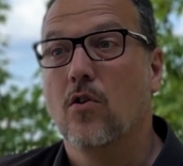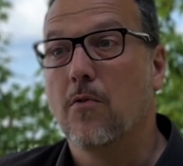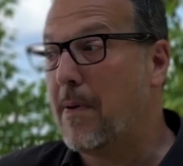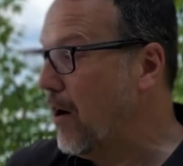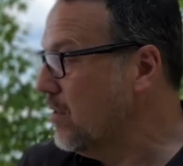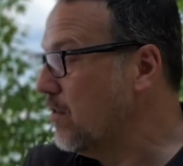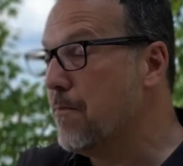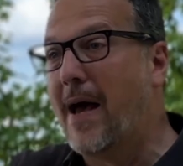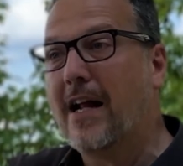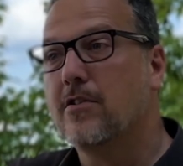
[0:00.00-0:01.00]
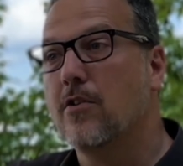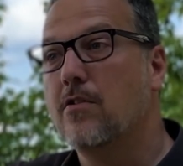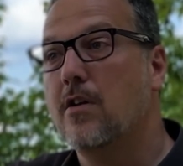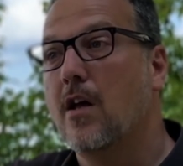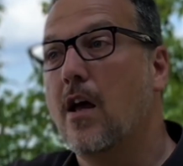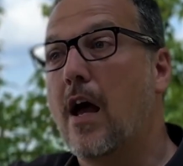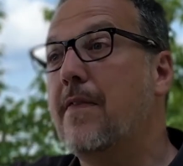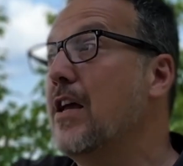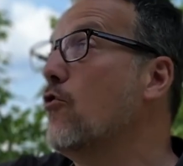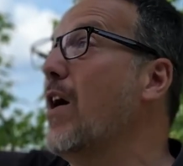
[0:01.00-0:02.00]
The parents have their backs turned, and
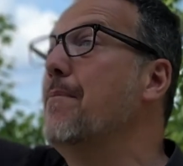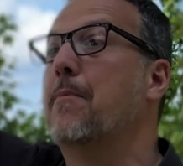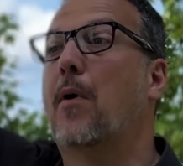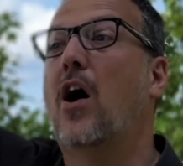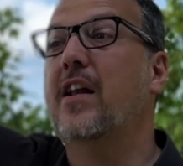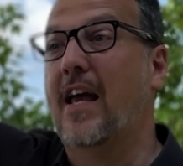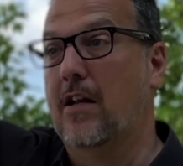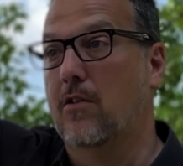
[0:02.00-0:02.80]
they grab the pot handle.